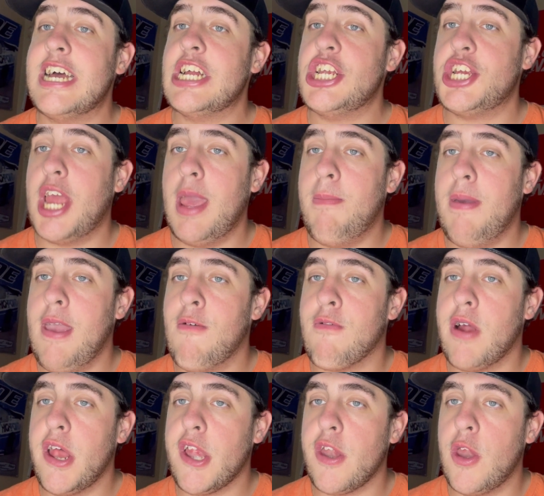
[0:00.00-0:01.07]
JB
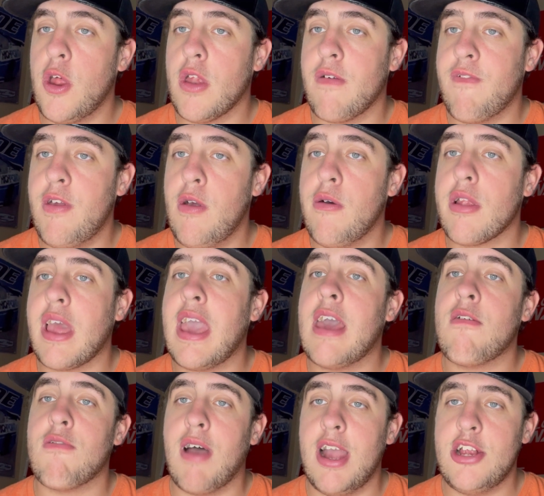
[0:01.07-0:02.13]
Racing News Reviews,
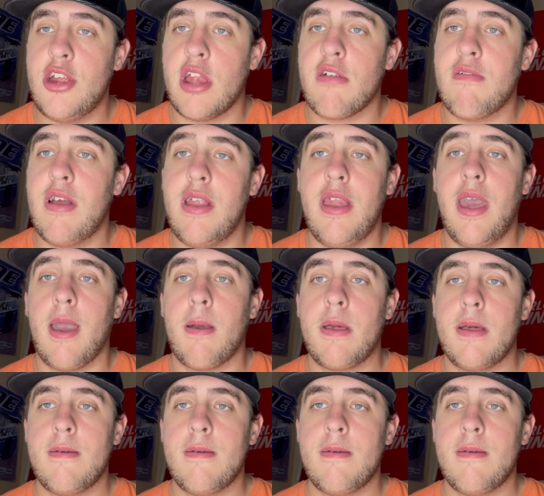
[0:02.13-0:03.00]
and Righteous Rednecks.